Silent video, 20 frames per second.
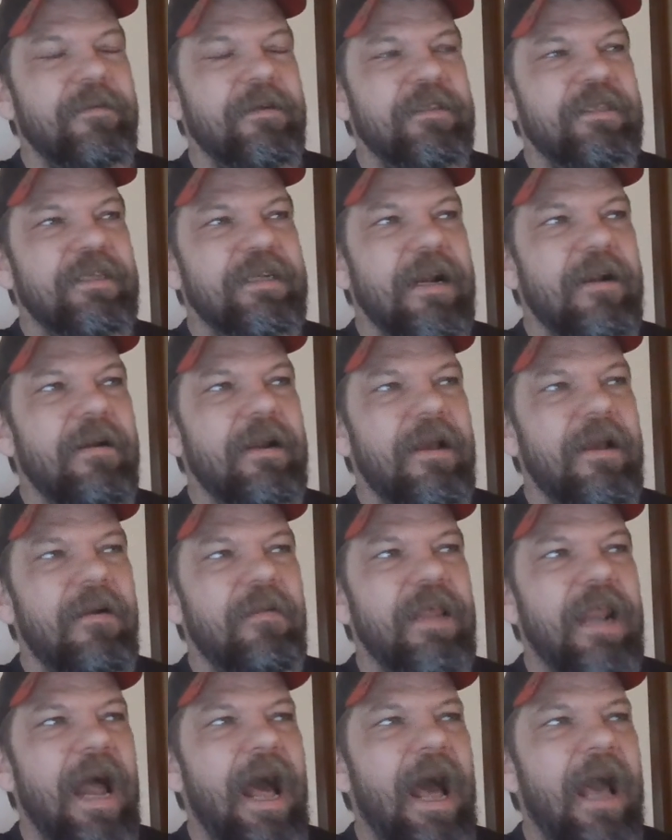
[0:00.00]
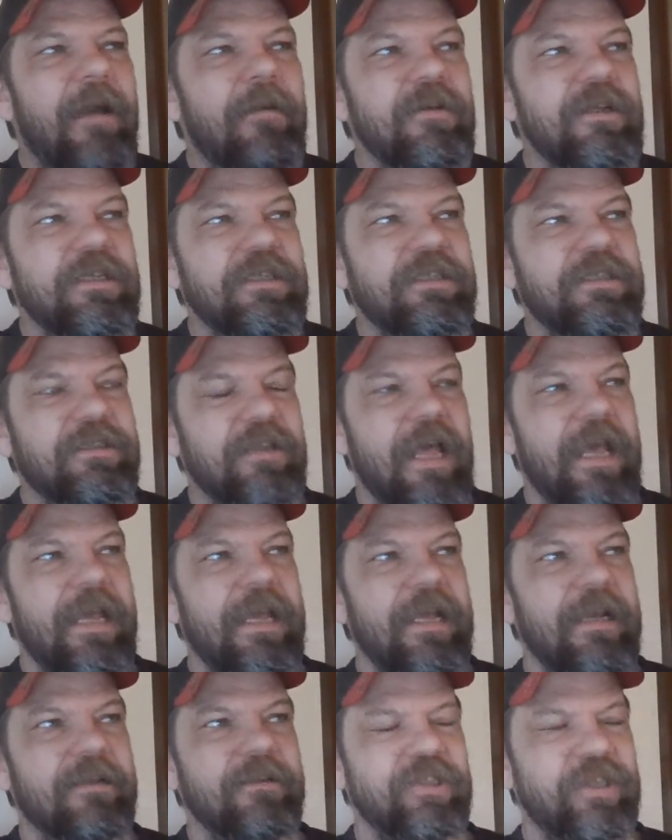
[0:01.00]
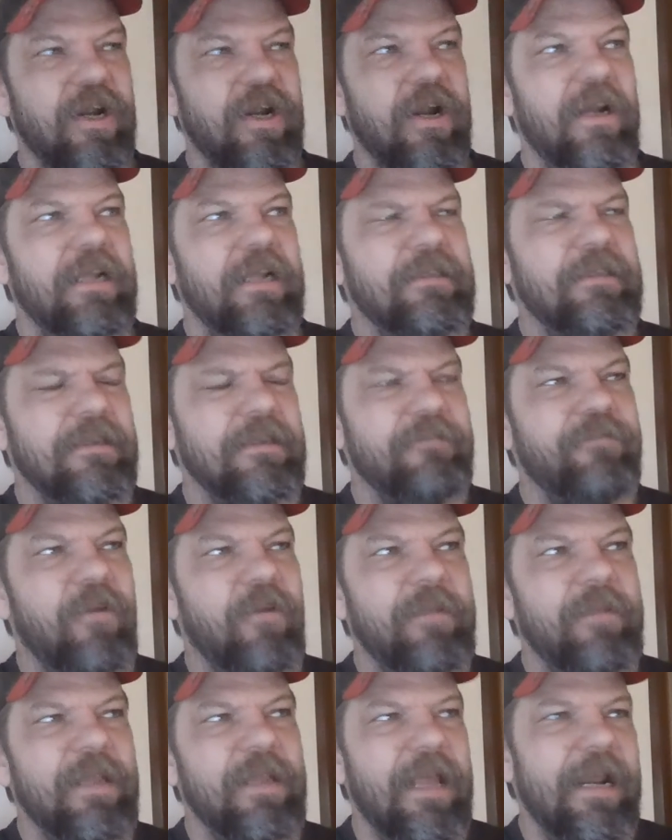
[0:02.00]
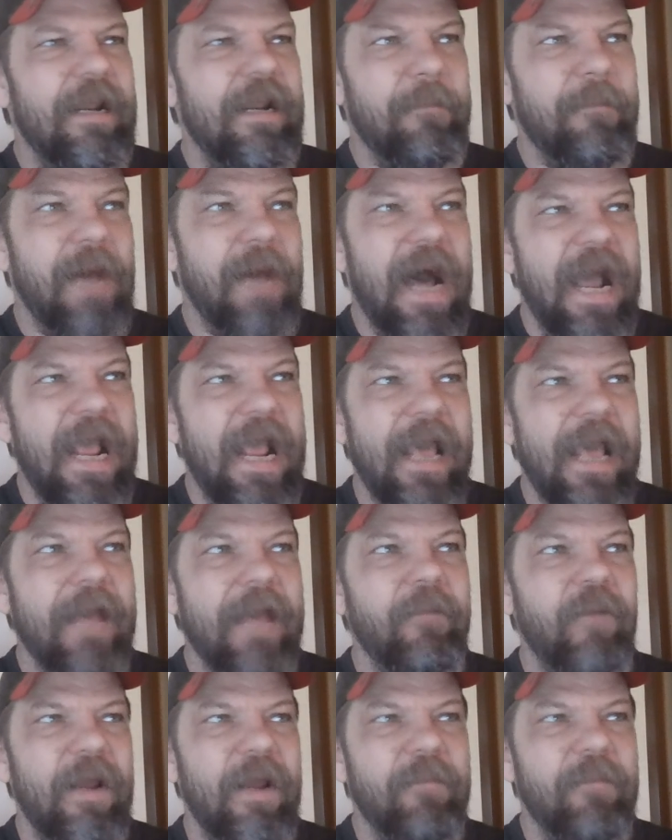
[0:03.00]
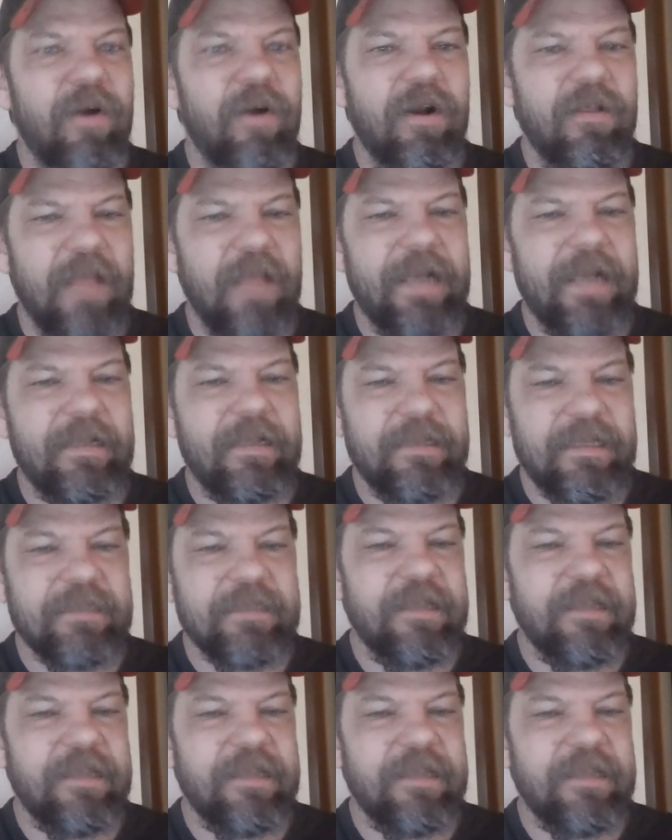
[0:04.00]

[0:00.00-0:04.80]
scenario that I was like starting to formulate in my head went more like this,